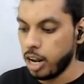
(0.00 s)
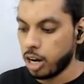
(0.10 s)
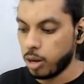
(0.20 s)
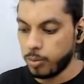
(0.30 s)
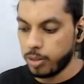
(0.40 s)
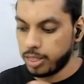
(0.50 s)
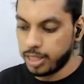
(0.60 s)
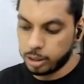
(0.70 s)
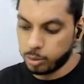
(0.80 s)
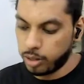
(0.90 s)
Now
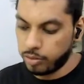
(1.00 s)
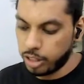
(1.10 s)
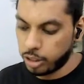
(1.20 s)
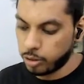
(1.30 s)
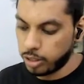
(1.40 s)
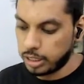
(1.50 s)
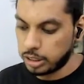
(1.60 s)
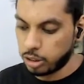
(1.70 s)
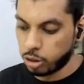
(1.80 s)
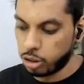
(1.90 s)
this one video is
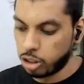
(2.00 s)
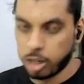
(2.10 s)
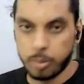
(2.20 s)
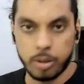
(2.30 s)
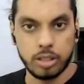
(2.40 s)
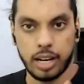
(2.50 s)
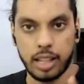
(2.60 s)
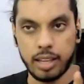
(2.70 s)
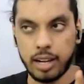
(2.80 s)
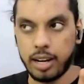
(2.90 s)
not going to talk about
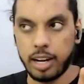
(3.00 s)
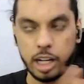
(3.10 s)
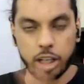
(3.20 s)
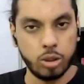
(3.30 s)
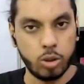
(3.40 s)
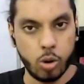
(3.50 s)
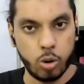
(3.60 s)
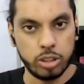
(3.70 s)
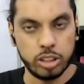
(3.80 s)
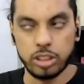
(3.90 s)
anything related to
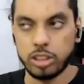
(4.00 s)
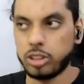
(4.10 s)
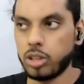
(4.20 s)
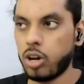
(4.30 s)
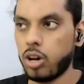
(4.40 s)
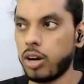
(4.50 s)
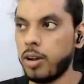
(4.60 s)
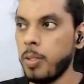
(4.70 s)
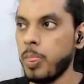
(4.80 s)
courses or